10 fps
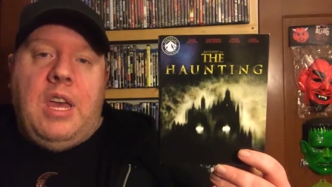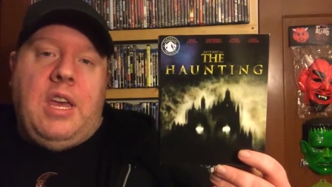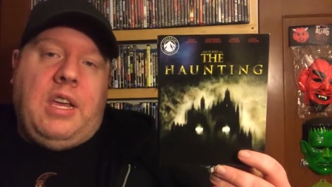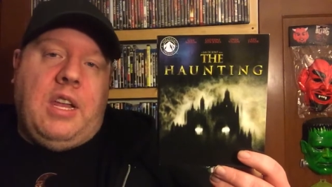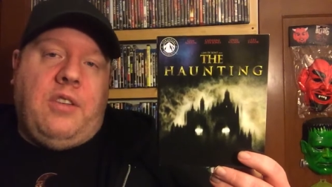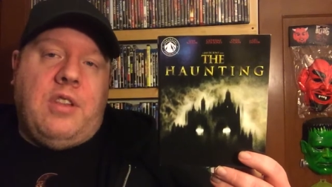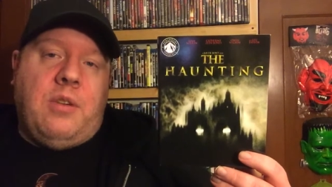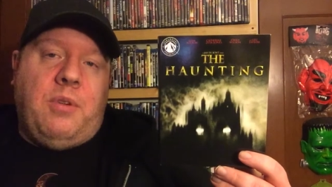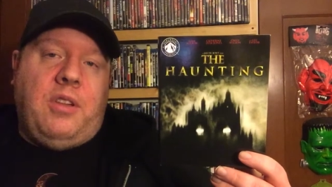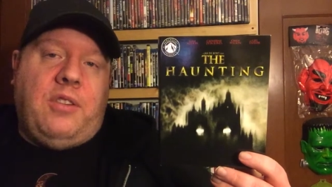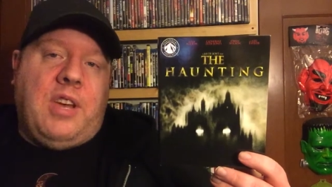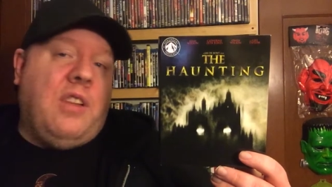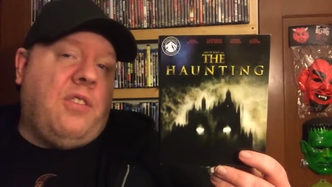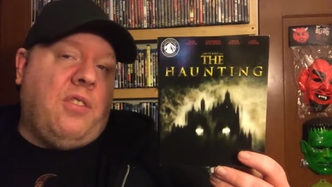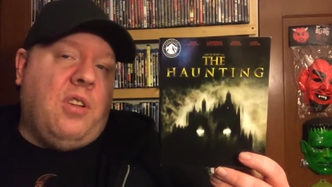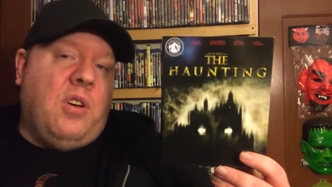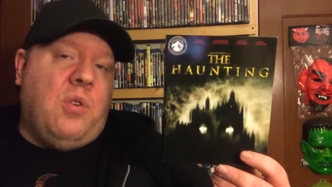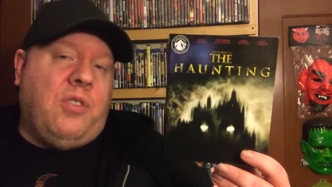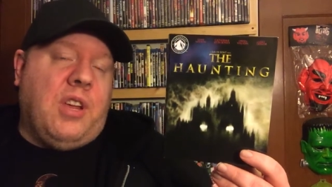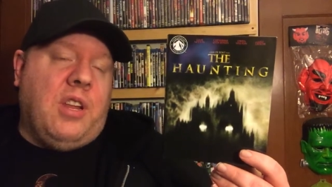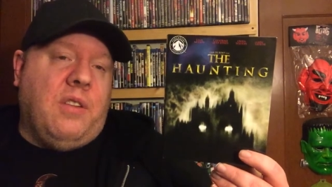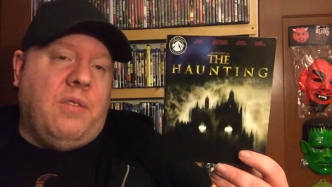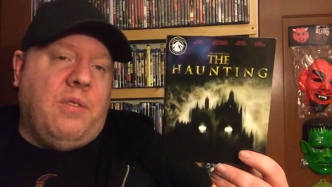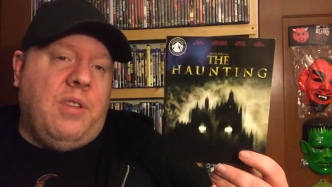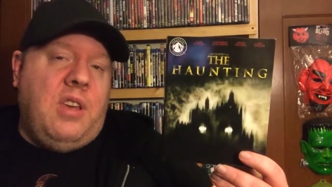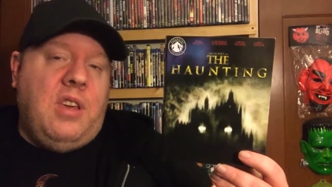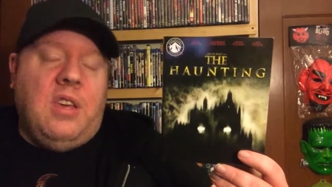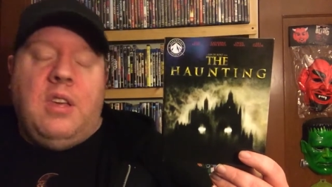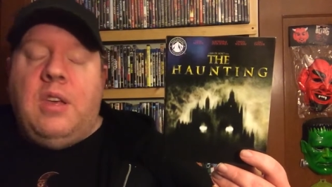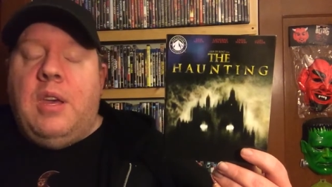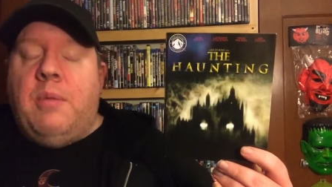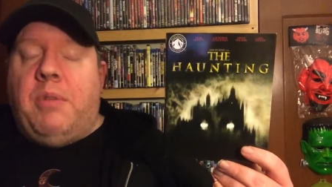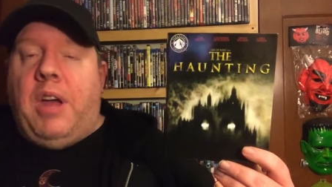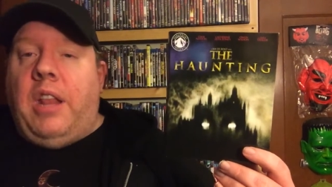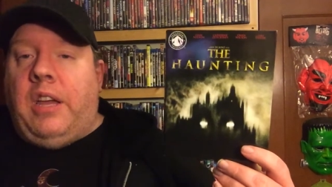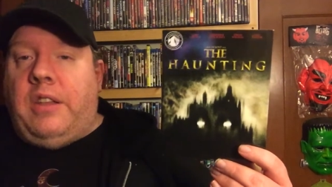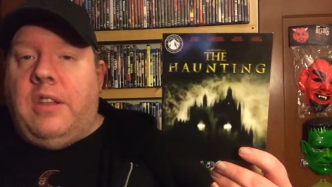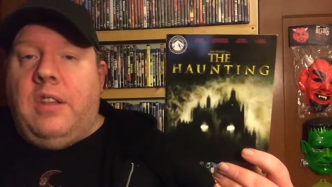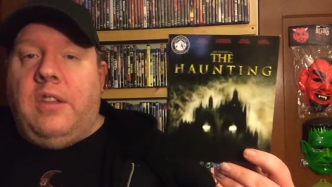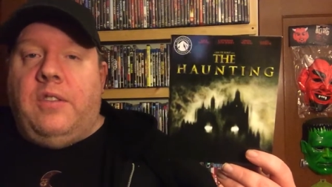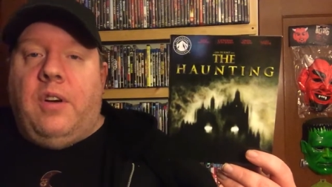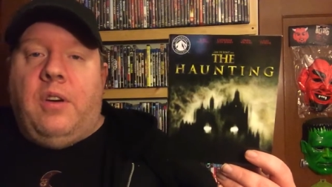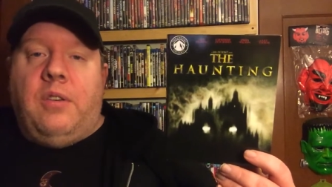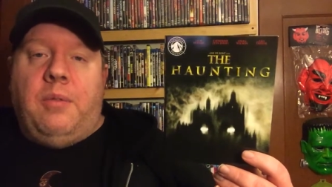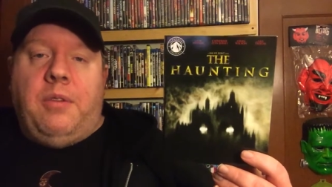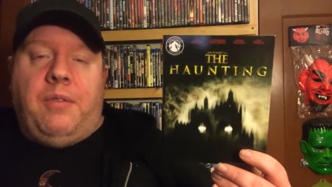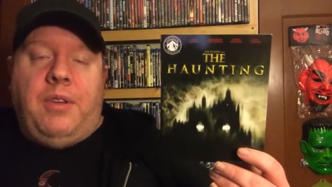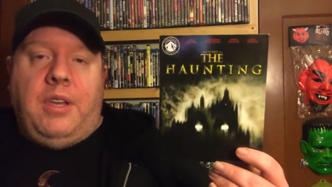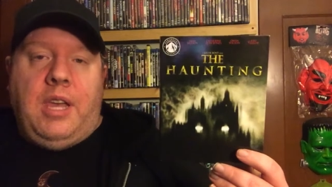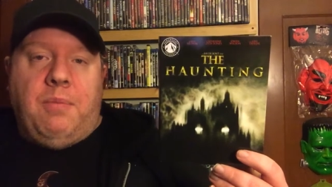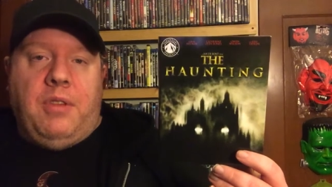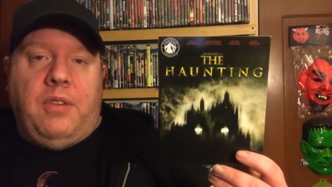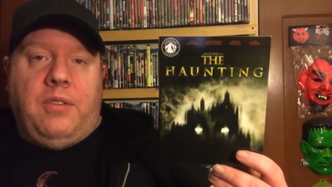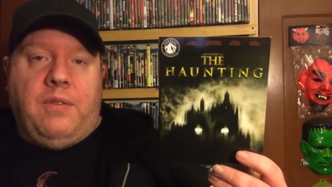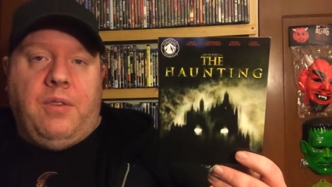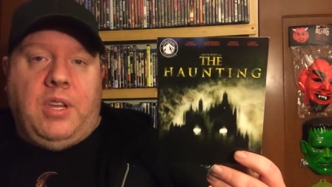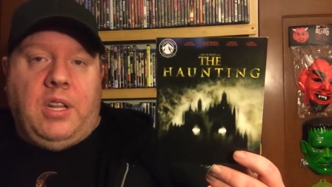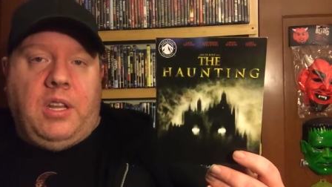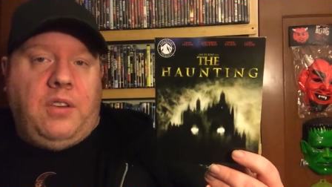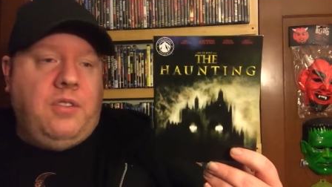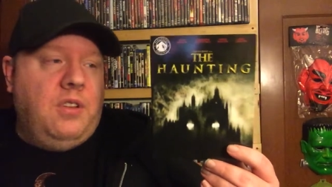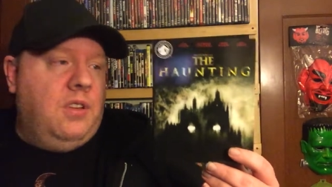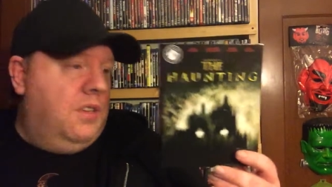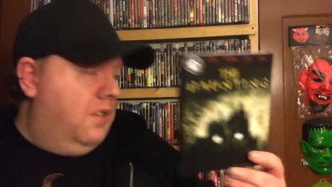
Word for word: Again, it's another one that's kind of slow. It's kind of eh. But I liked it, so I'm definitely keeping this in for the collection.